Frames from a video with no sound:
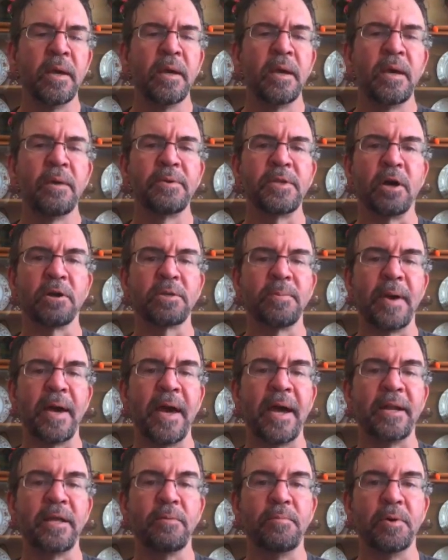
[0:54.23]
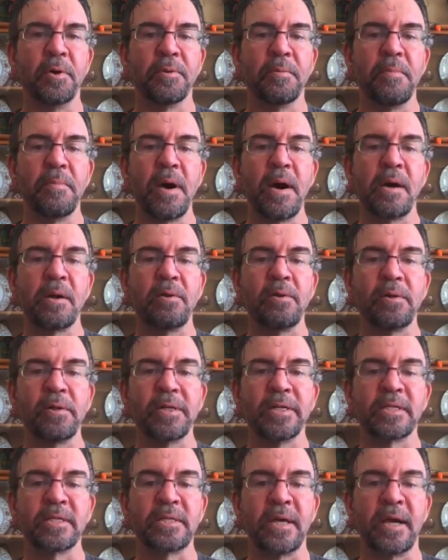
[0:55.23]
And we talked about how do you build the model,
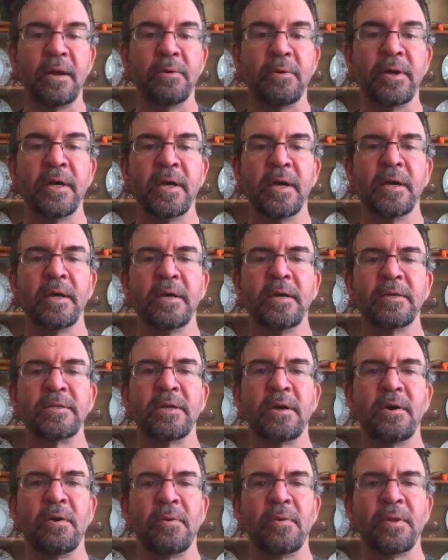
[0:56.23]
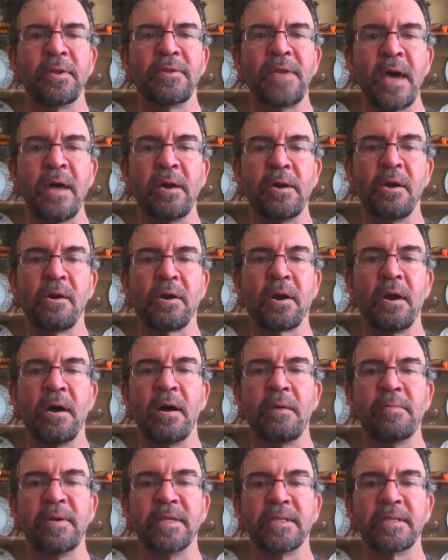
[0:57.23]
et cetera. So down in our
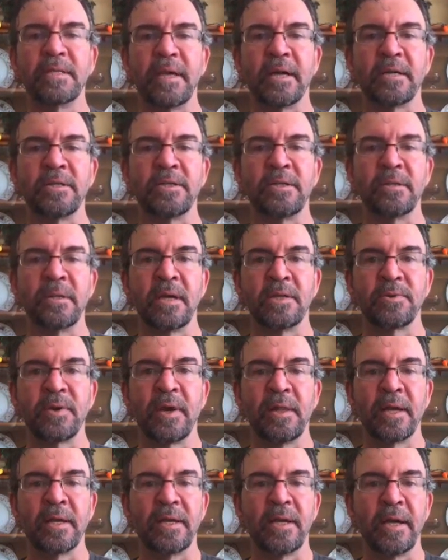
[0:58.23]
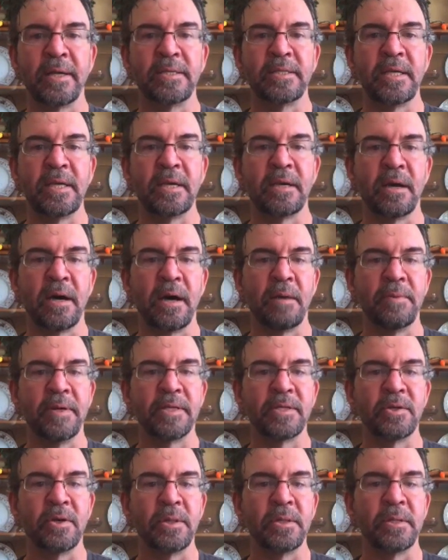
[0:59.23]
comments section, gosh, we got like nineteen
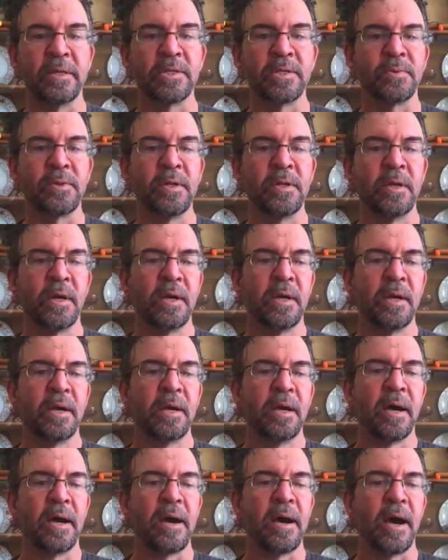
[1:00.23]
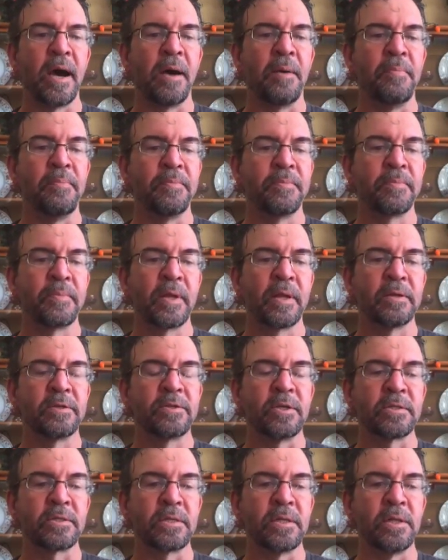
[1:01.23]
comments on this one. Um,
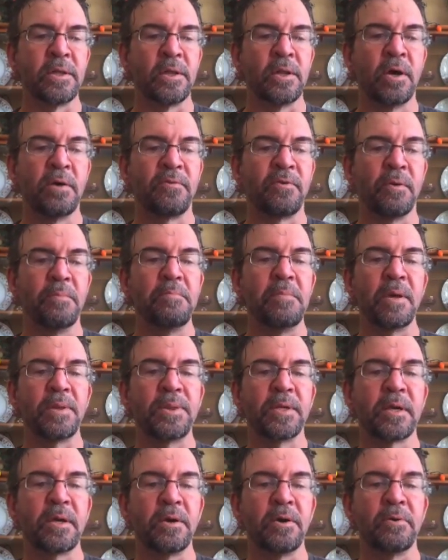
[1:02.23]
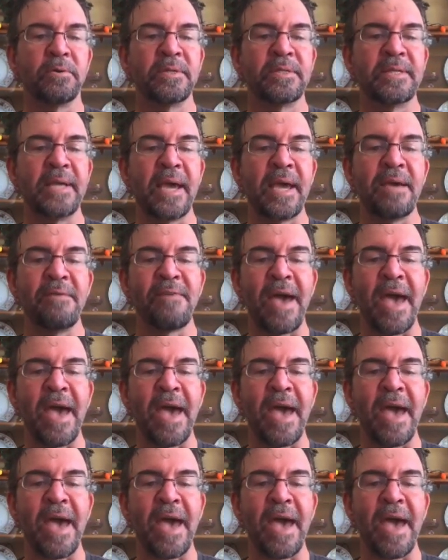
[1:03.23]
just a little over a month ago, Dave